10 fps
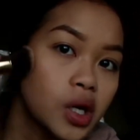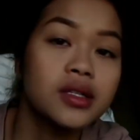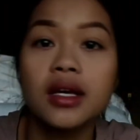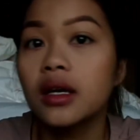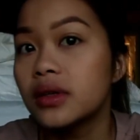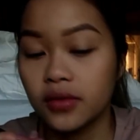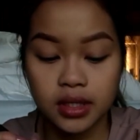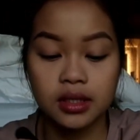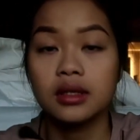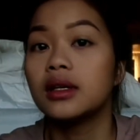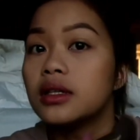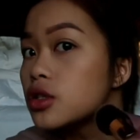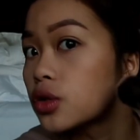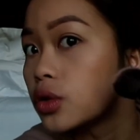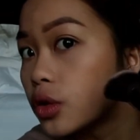I was thinking of investing
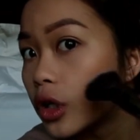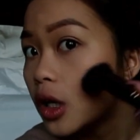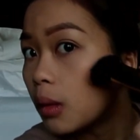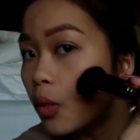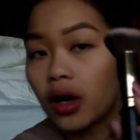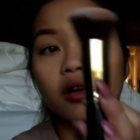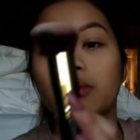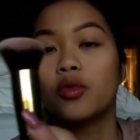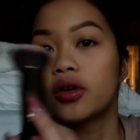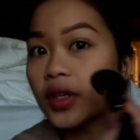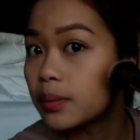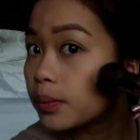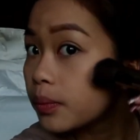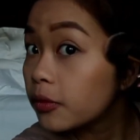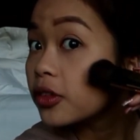into more Morphe
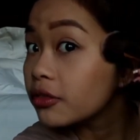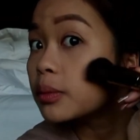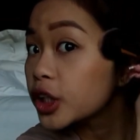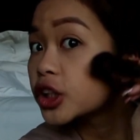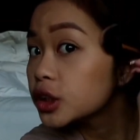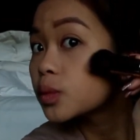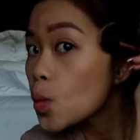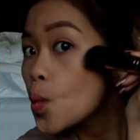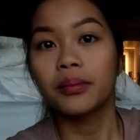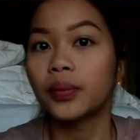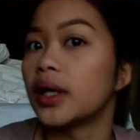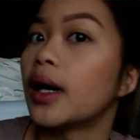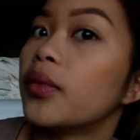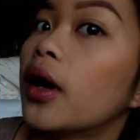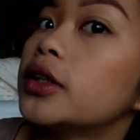fluffy brushes, but
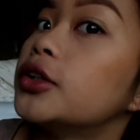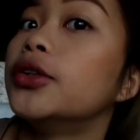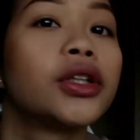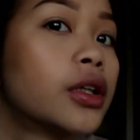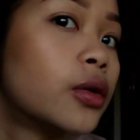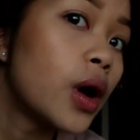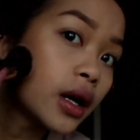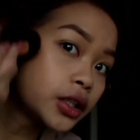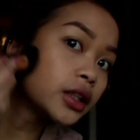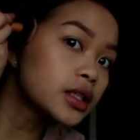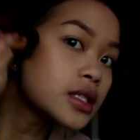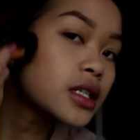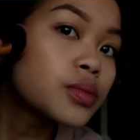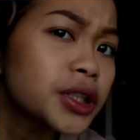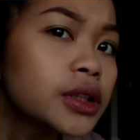I'm not too sure when I should because
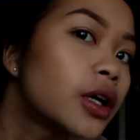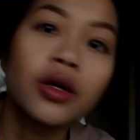these brushes